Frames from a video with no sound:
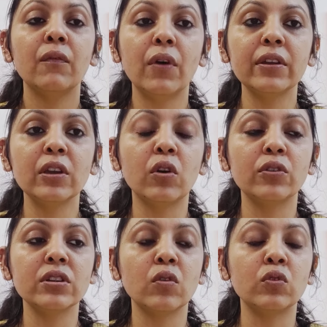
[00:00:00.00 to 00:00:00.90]
working
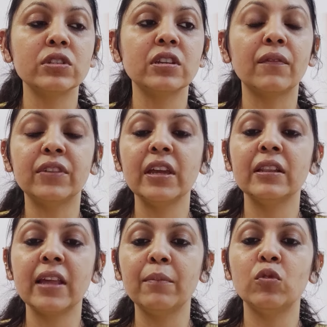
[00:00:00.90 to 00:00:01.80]
on your own stuff,
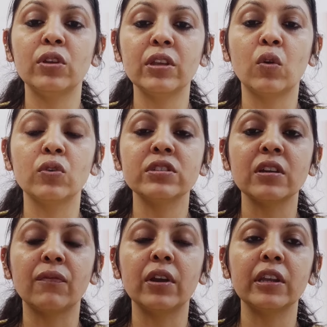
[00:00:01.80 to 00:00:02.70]
them doing their own
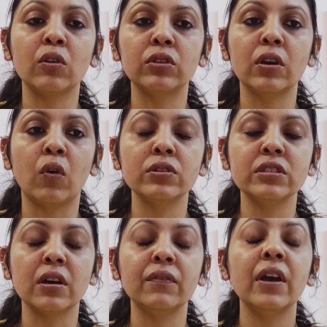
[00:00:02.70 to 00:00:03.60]
stuff, working on their own
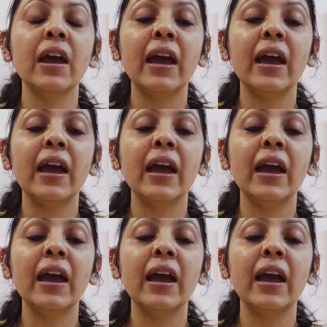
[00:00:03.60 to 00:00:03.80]
stuff,